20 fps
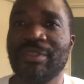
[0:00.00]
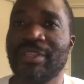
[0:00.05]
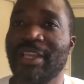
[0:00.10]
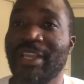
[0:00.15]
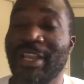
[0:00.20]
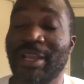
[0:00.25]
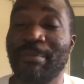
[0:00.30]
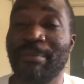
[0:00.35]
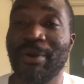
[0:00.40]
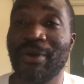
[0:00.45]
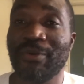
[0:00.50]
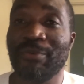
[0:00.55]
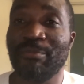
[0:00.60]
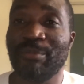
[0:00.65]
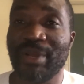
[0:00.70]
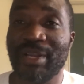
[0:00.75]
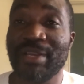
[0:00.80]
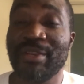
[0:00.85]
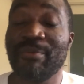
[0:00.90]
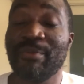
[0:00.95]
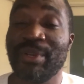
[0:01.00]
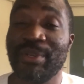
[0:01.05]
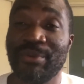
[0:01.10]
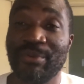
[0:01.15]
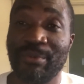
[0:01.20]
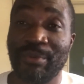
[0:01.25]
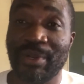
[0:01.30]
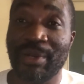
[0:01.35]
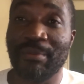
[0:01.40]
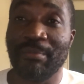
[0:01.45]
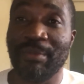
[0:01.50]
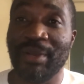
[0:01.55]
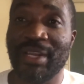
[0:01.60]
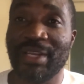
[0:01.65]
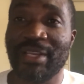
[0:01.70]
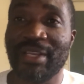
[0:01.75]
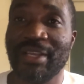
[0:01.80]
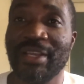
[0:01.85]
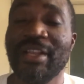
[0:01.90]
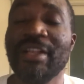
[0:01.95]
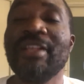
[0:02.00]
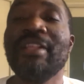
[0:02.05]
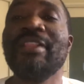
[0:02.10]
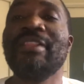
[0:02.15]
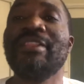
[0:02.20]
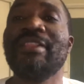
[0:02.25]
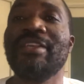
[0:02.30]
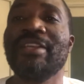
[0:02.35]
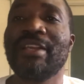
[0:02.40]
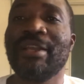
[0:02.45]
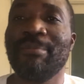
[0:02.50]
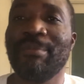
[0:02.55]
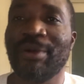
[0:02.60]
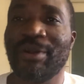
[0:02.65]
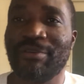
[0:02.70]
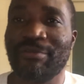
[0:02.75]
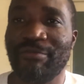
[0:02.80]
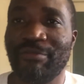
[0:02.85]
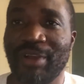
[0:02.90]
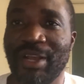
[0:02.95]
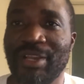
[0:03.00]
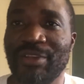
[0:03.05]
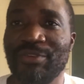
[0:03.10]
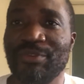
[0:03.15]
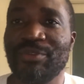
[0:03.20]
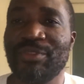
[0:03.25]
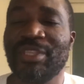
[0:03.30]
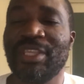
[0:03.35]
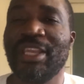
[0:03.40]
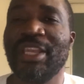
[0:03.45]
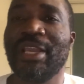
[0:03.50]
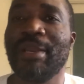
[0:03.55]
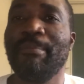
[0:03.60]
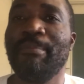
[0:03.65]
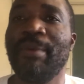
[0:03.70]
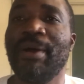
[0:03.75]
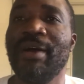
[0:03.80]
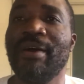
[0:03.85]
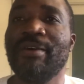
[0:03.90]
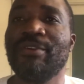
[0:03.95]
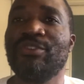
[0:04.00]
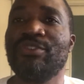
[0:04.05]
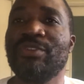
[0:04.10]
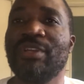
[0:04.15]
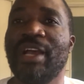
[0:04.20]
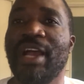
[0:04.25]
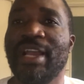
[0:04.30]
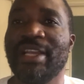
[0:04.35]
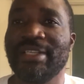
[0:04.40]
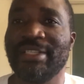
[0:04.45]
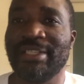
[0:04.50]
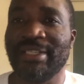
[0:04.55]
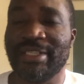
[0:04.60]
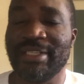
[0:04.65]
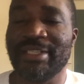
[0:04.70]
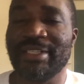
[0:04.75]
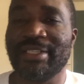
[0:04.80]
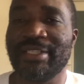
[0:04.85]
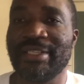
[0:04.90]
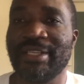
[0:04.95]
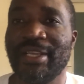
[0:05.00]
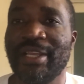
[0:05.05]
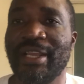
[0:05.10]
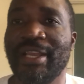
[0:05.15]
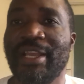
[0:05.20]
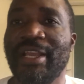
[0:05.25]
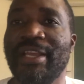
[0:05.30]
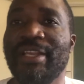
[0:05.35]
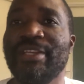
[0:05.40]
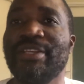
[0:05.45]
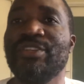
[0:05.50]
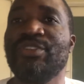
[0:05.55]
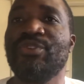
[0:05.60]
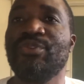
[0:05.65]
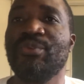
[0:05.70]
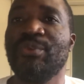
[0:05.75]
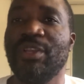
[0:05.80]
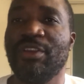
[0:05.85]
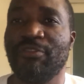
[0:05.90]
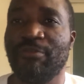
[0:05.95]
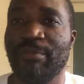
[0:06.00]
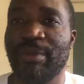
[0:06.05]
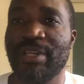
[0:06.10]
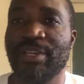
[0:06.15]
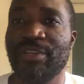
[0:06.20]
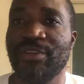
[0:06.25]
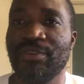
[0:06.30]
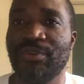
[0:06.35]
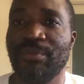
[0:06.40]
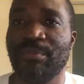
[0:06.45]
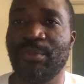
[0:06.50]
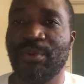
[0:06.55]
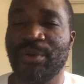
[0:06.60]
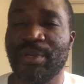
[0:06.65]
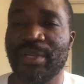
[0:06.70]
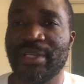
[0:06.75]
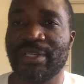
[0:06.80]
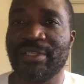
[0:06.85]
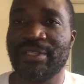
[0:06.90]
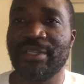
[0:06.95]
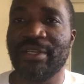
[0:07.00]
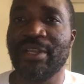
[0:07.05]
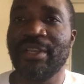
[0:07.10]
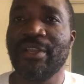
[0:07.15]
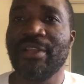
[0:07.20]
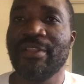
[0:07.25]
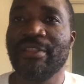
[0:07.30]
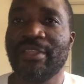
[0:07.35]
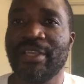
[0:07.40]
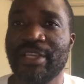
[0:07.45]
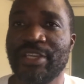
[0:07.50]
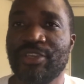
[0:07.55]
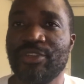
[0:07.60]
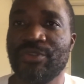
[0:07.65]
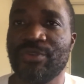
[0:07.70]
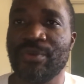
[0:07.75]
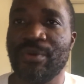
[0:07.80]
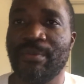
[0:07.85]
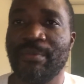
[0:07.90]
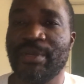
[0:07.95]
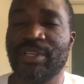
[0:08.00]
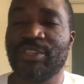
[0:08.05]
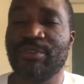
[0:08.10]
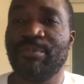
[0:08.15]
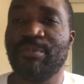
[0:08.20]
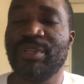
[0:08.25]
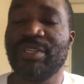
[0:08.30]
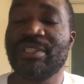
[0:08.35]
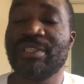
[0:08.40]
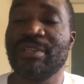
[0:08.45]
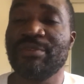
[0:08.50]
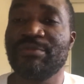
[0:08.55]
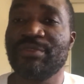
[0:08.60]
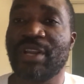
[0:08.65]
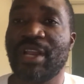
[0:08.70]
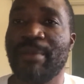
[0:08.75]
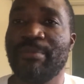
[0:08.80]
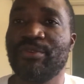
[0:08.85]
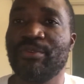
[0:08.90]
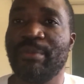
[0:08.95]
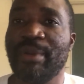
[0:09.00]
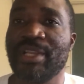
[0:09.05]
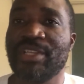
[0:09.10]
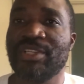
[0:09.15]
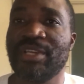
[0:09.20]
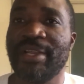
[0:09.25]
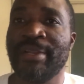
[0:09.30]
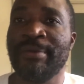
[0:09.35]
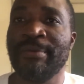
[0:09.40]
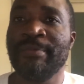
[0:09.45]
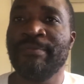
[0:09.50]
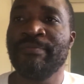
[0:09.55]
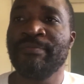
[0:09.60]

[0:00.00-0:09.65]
think about money when you want money. Think about value. Think about ideas, and you'll have money in your pocket. Thank you so much. Please subscribe to my channel.